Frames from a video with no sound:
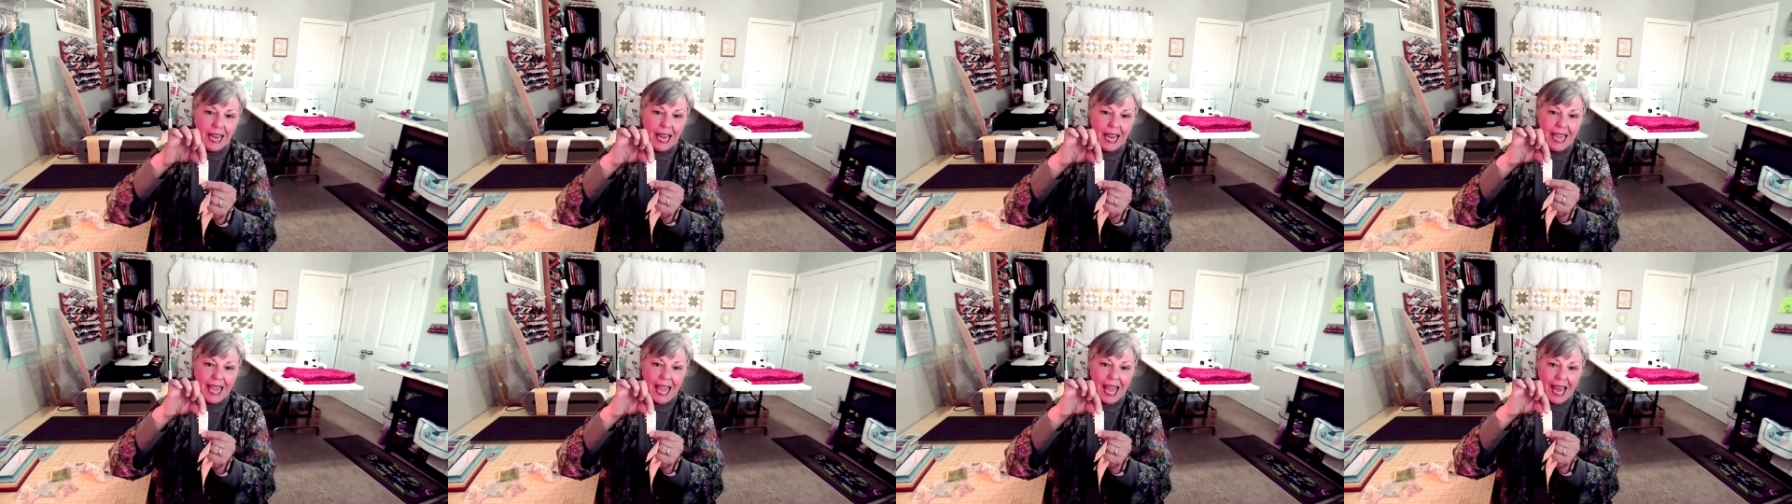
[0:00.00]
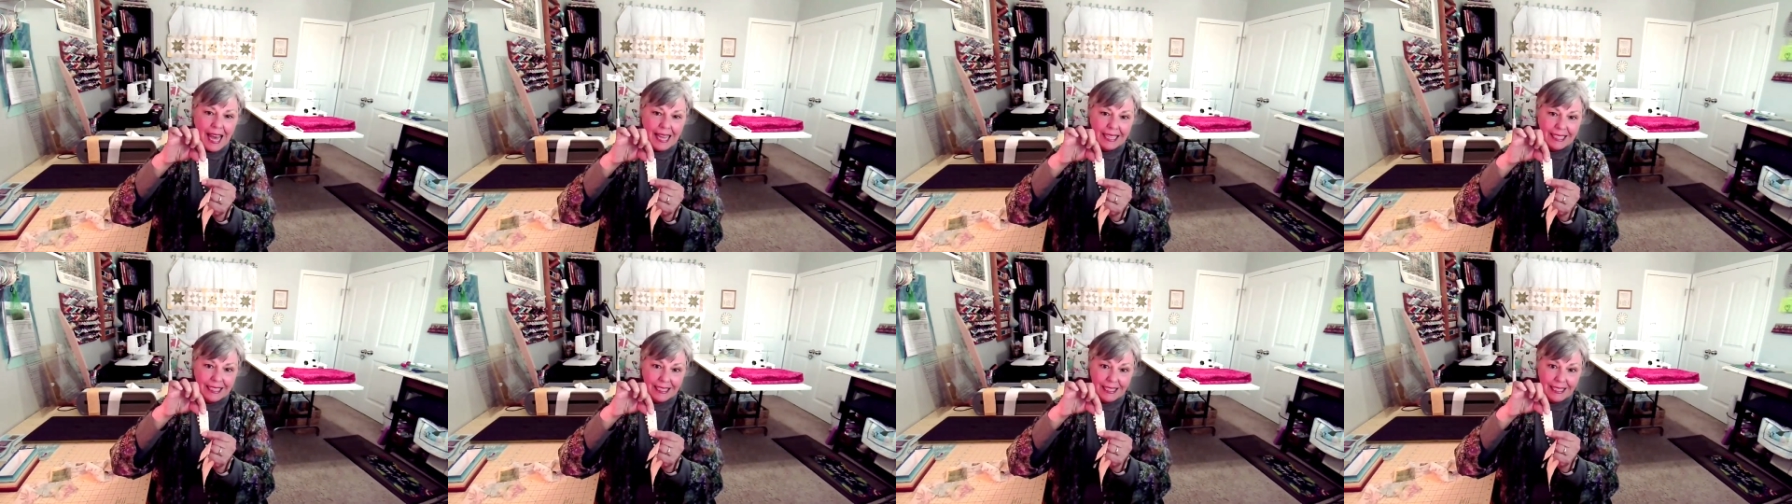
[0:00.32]
I
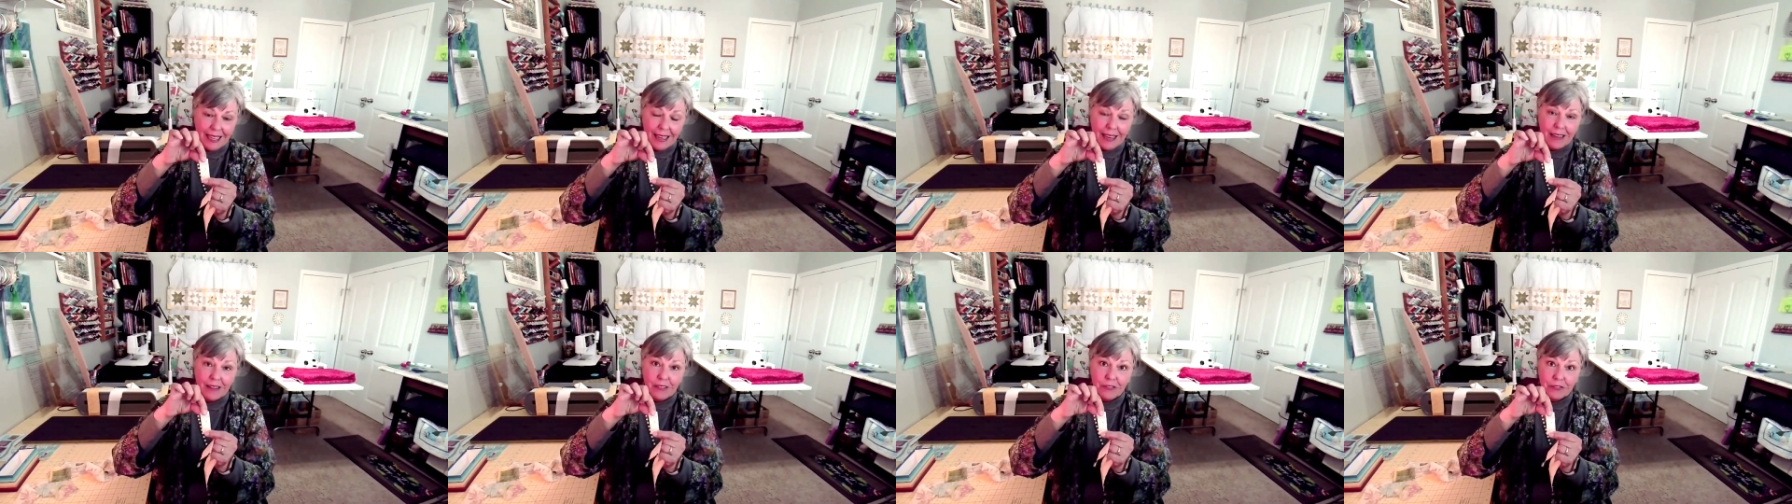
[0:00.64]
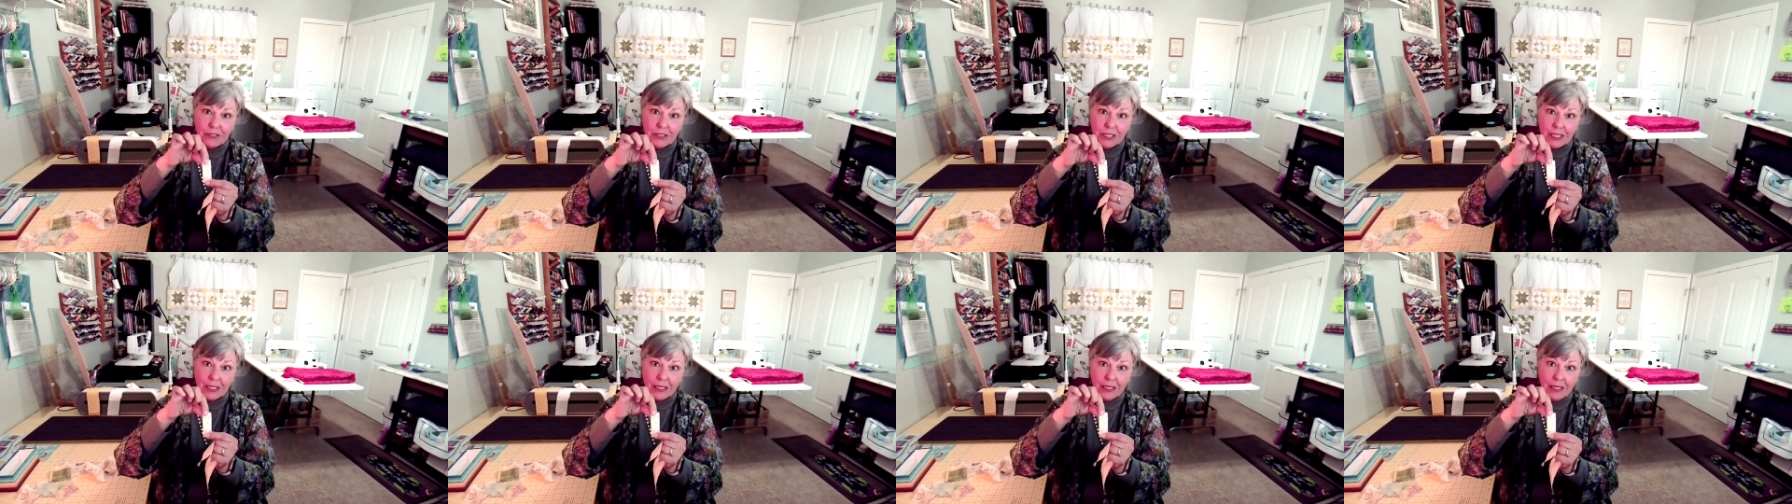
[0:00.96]
had
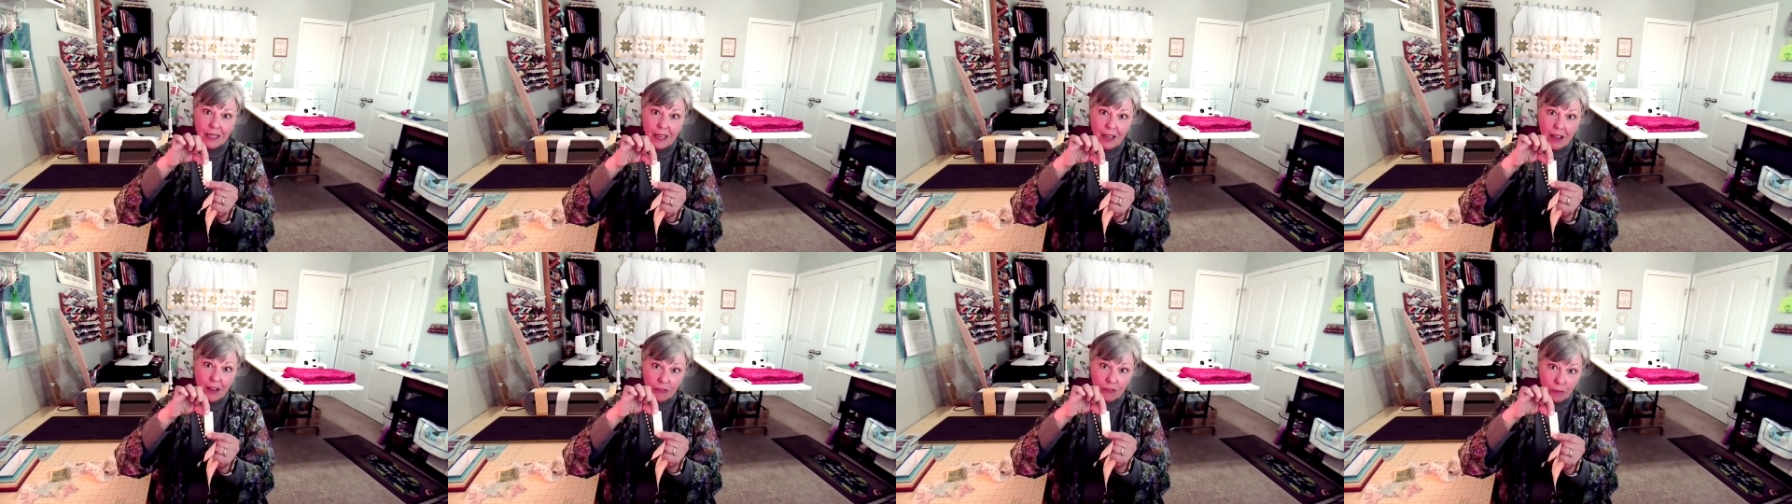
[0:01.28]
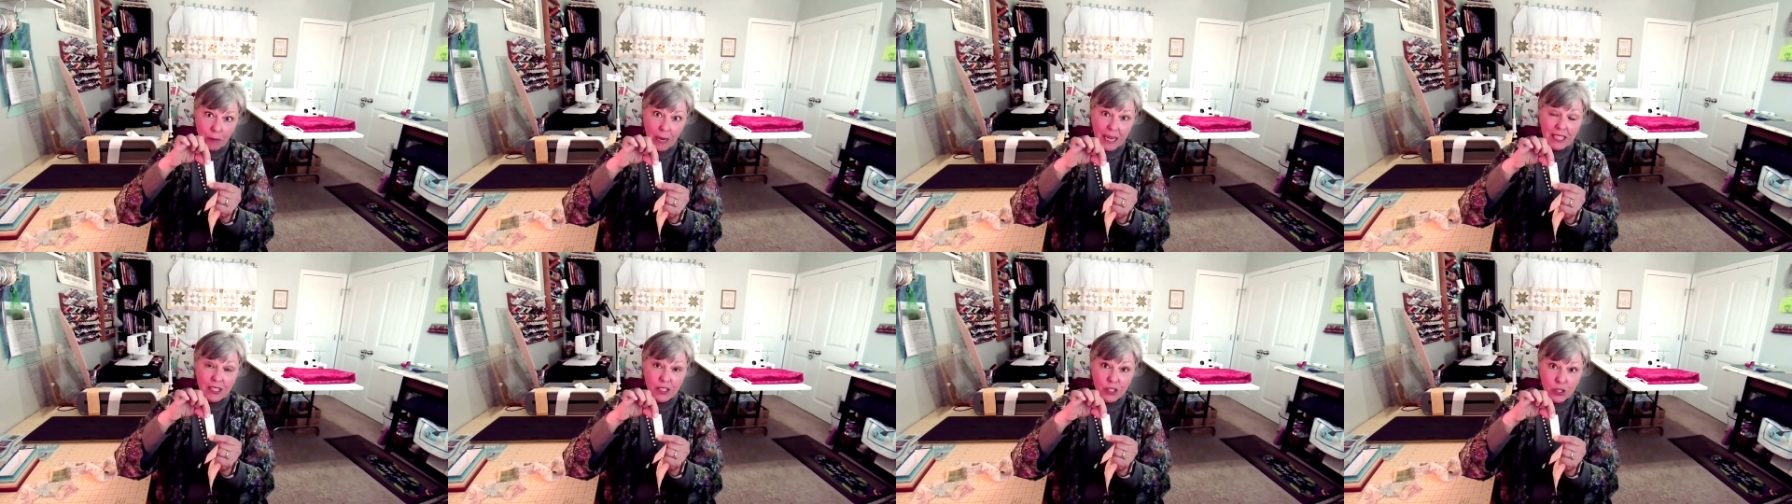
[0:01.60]
left of
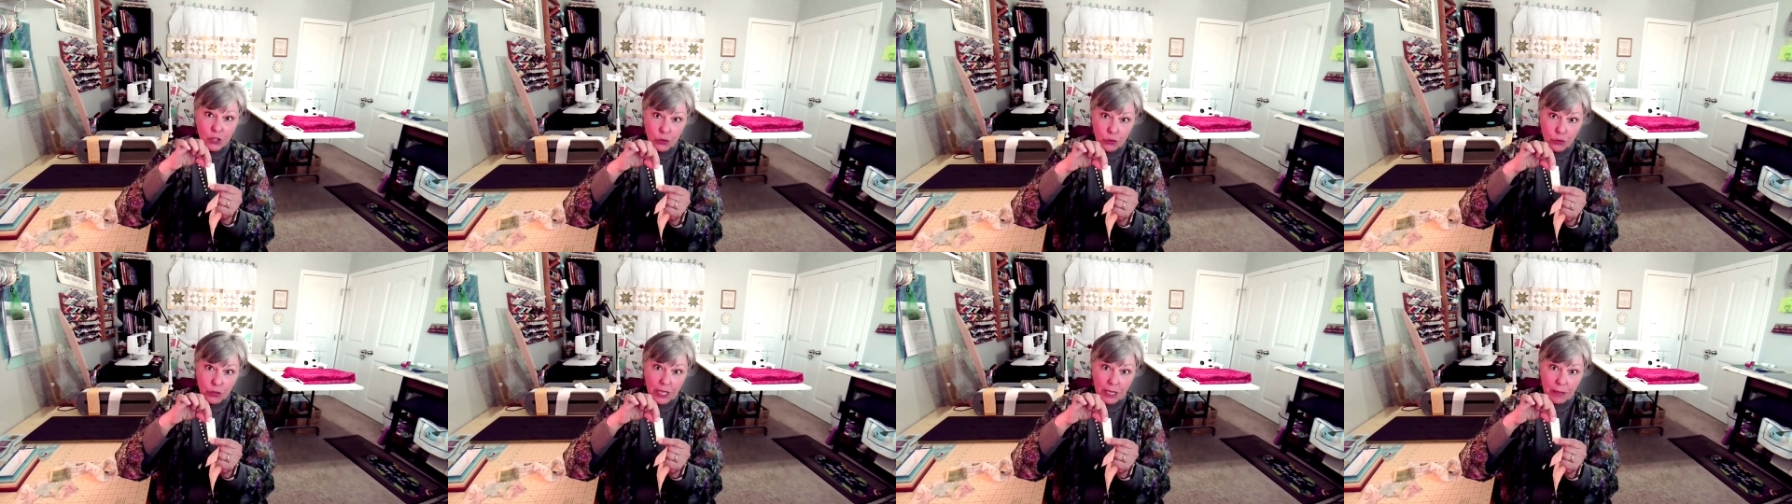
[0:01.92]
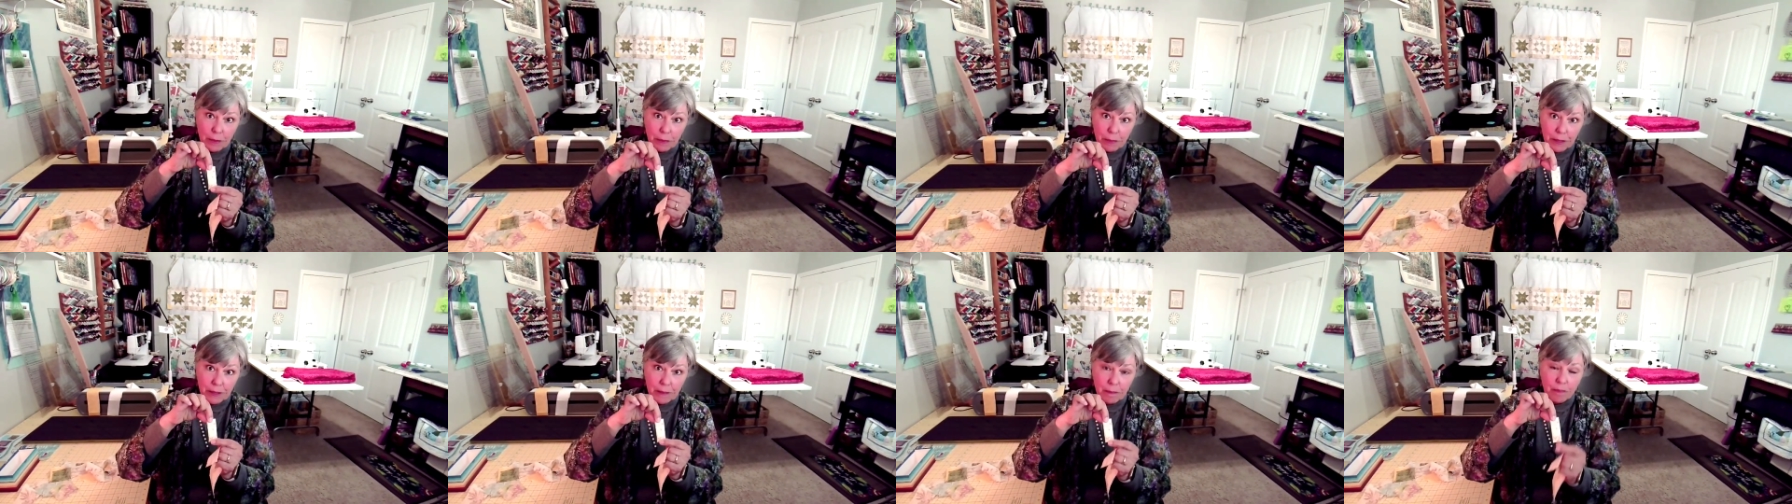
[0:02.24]
my
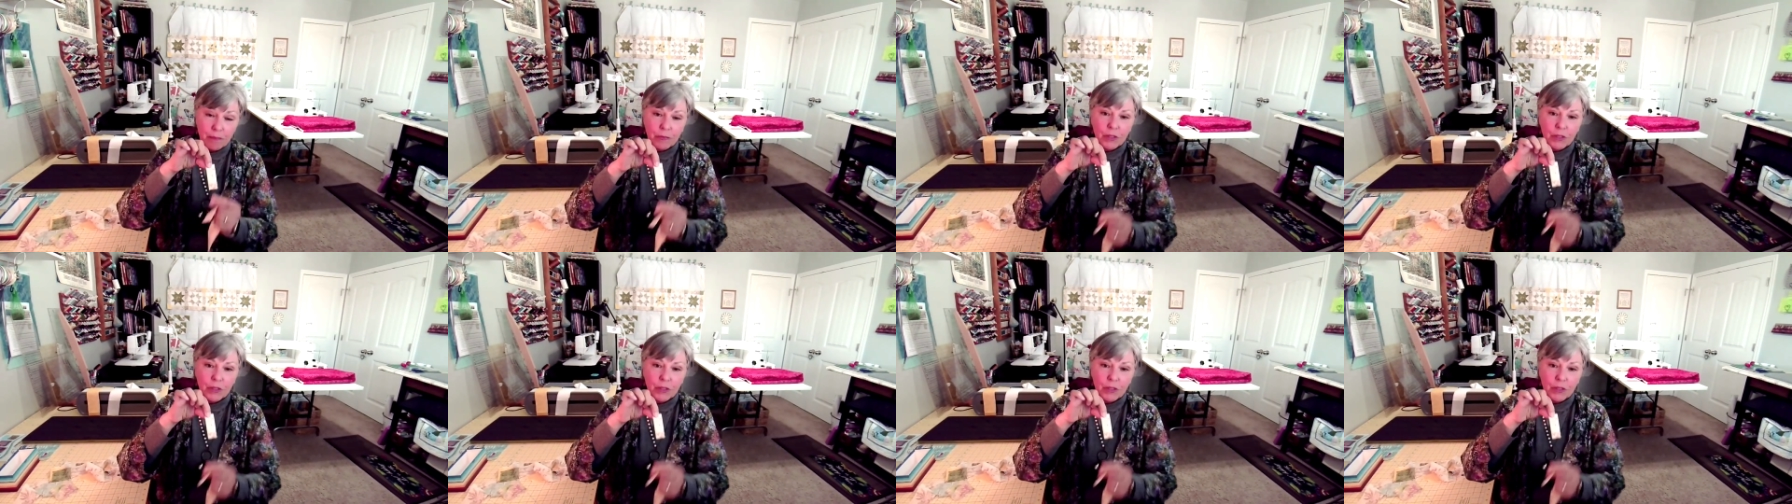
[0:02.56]
strip.